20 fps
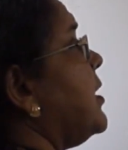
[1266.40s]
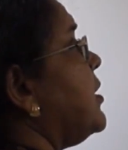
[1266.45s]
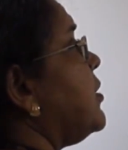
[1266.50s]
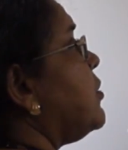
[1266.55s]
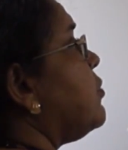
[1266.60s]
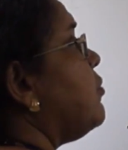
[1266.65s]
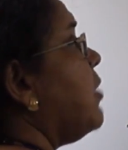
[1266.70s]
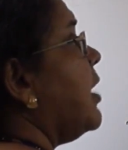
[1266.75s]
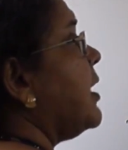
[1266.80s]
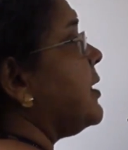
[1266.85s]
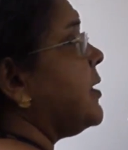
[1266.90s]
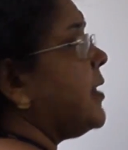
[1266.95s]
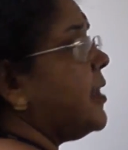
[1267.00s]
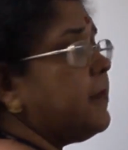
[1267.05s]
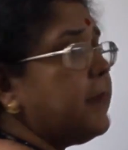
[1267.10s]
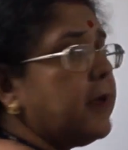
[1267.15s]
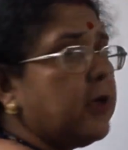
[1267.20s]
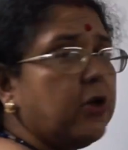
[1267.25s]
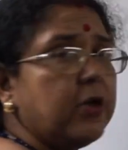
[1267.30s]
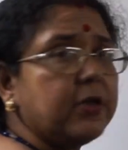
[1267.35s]
into
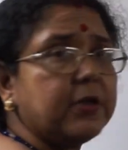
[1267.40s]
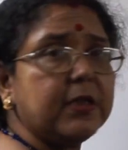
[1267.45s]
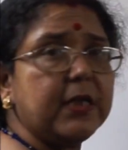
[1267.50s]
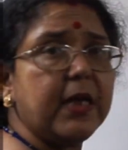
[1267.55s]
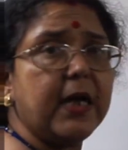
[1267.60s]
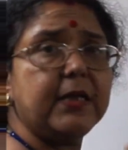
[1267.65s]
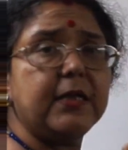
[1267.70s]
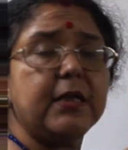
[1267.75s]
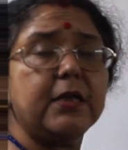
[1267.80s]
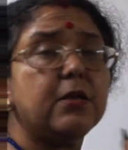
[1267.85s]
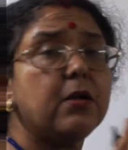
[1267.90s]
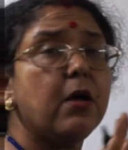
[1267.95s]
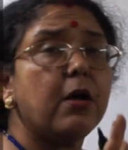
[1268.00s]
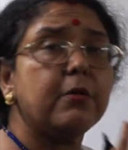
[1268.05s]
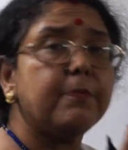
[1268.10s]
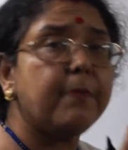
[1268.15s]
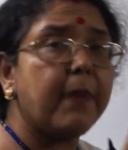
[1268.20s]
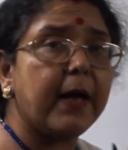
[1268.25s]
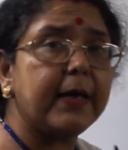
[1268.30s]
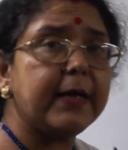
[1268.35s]
100 because Priya did
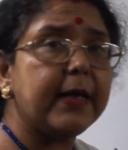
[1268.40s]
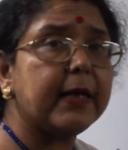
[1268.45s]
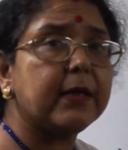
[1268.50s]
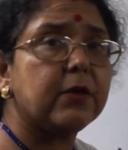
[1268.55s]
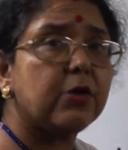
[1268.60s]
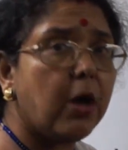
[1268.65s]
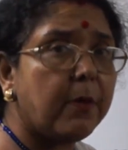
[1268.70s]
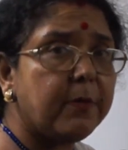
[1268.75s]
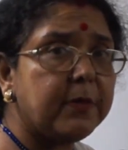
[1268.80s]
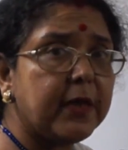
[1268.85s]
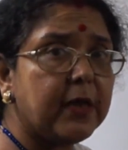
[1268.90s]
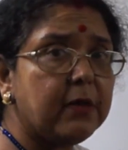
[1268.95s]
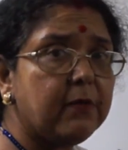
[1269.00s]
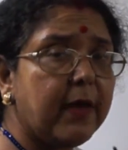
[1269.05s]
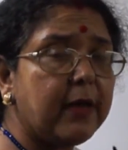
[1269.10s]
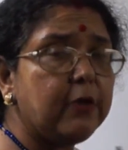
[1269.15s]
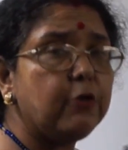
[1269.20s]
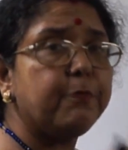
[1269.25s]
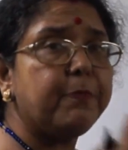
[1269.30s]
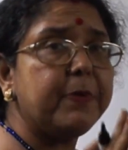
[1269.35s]
not buy at nominal
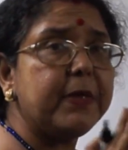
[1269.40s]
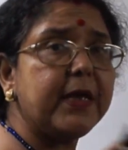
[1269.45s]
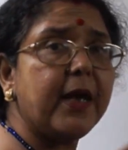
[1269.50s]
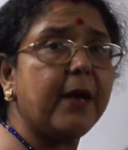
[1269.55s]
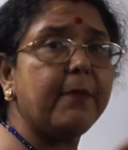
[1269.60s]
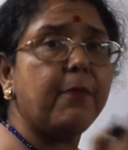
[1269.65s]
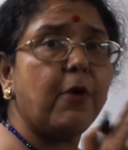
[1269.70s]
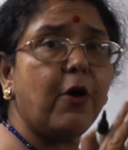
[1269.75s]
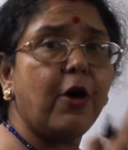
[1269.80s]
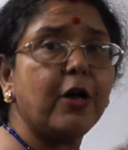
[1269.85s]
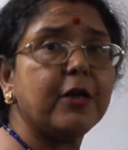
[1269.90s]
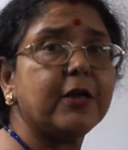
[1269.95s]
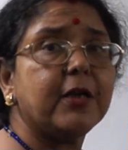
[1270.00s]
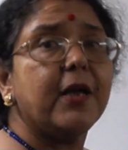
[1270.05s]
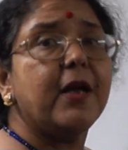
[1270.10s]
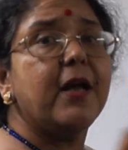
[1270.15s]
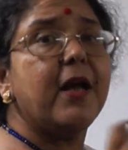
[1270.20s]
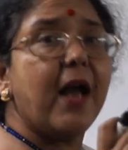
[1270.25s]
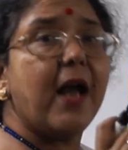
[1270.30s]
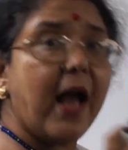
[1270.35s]
value. Priya bought
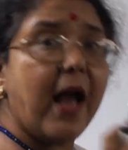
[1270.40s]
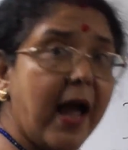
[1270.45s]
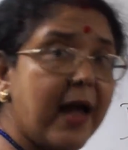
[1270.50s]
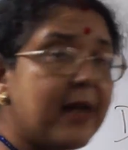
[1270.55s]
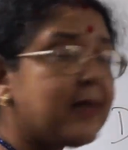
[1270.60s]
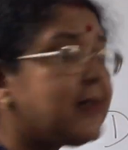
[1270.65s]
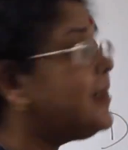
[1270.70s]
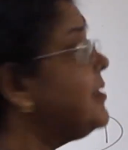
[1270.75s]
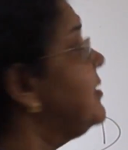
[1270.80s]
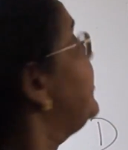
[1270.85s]
at